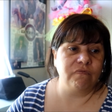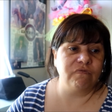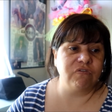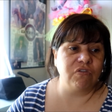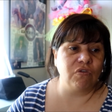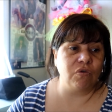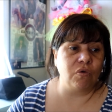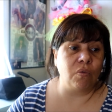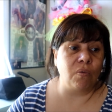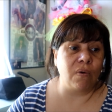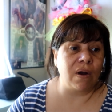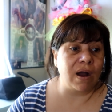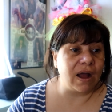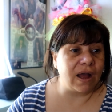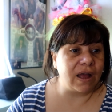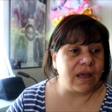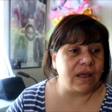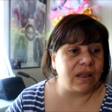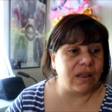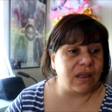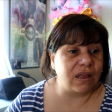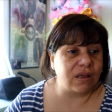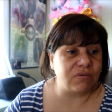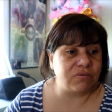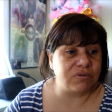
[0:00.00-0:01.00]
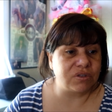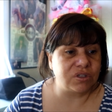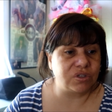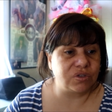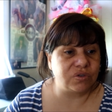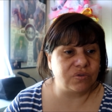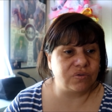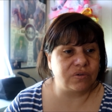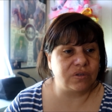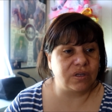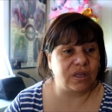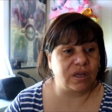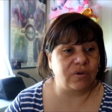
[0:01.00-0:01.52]
For a while, I was
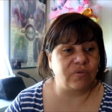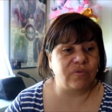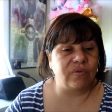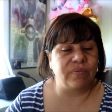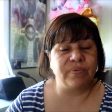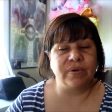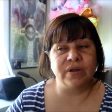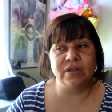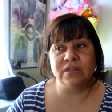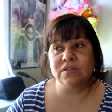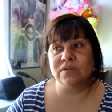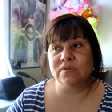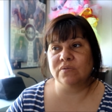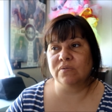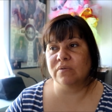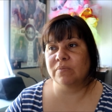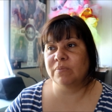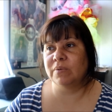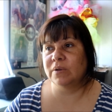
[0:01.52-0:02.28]
doing like Rapunzel.